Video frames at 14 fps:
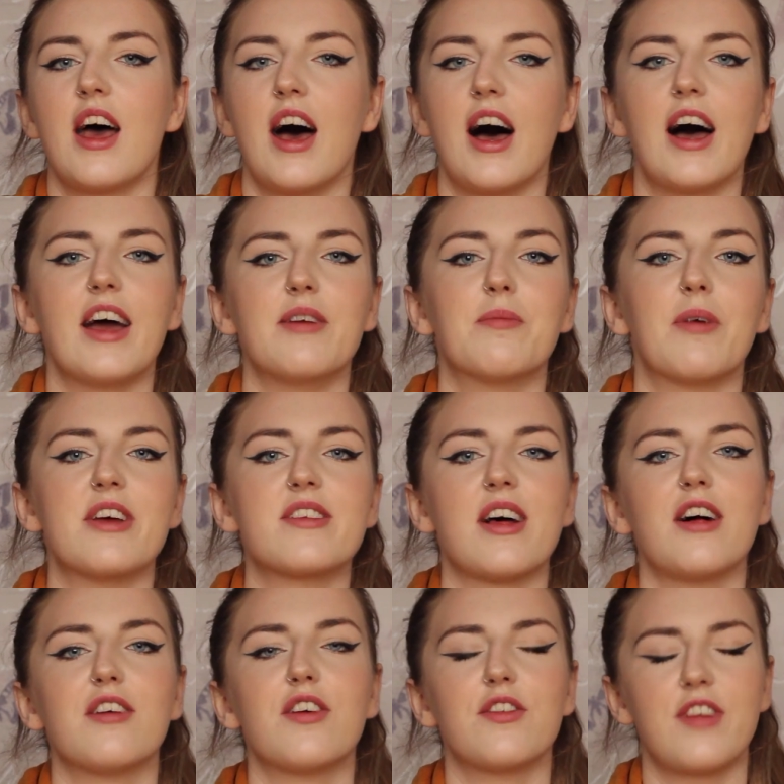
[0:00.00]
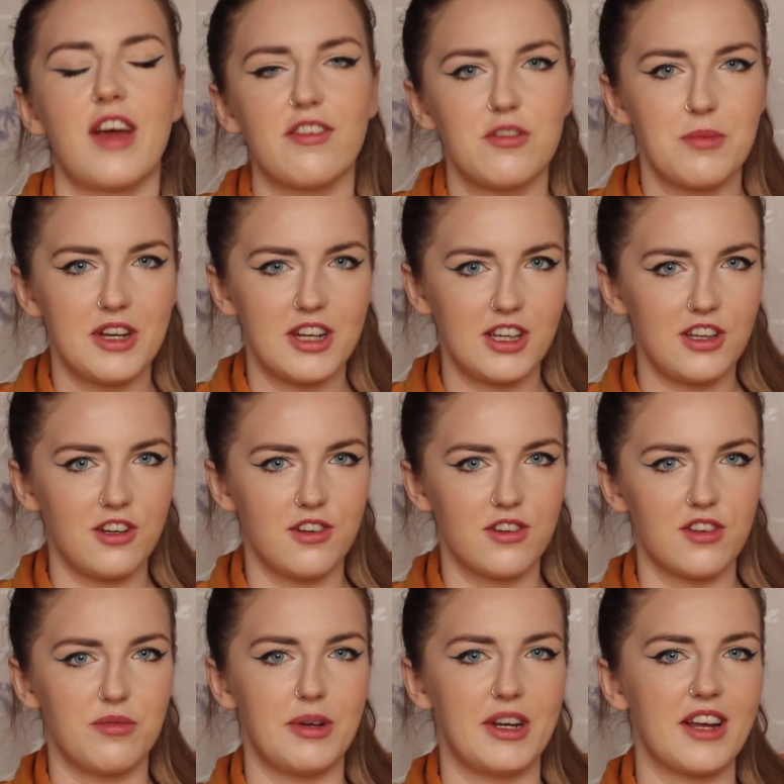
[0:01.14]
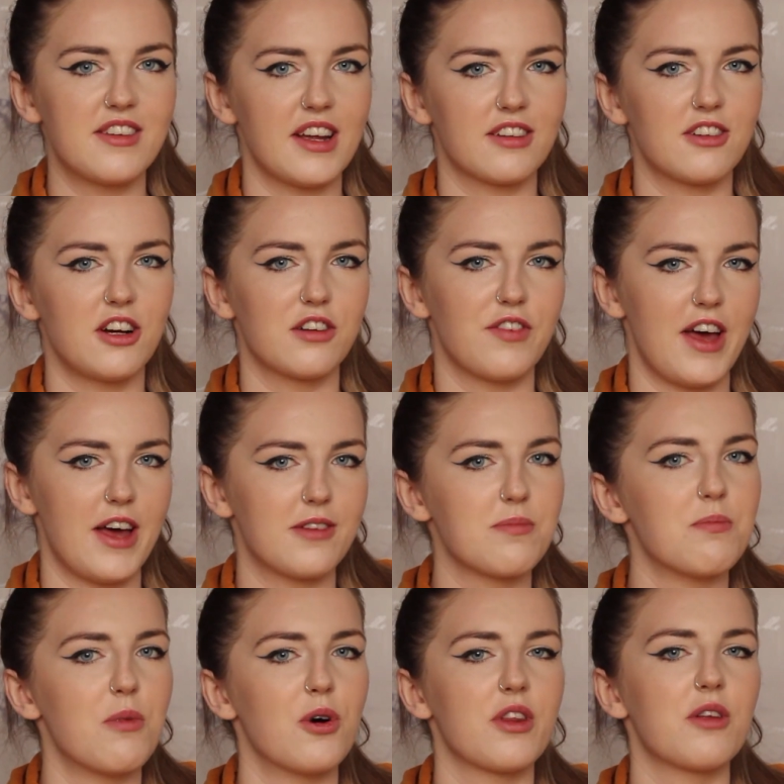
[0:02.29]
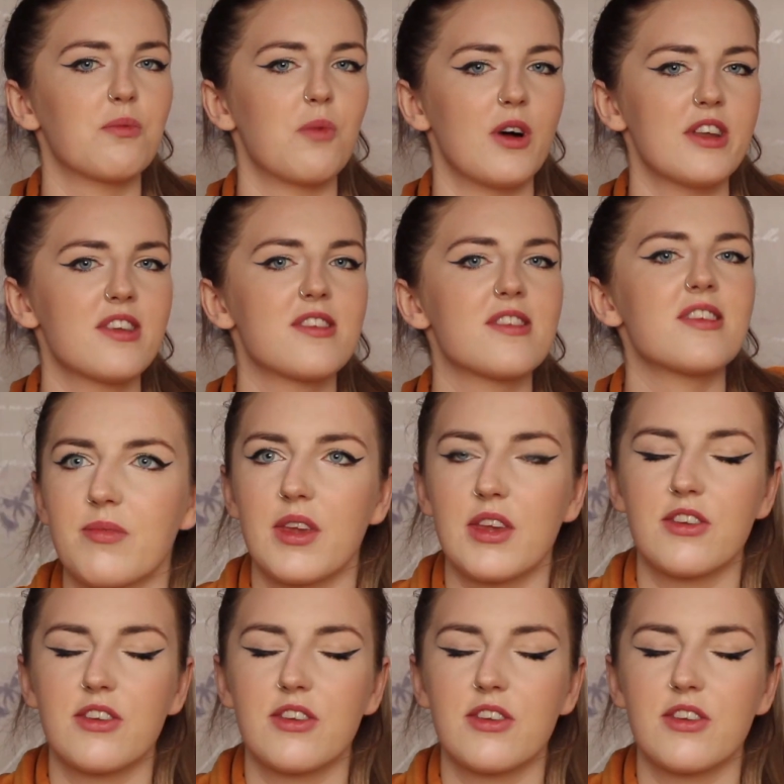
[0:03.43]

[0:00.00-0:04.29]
I myself have definitely been accused of being a TikTok vet more than once.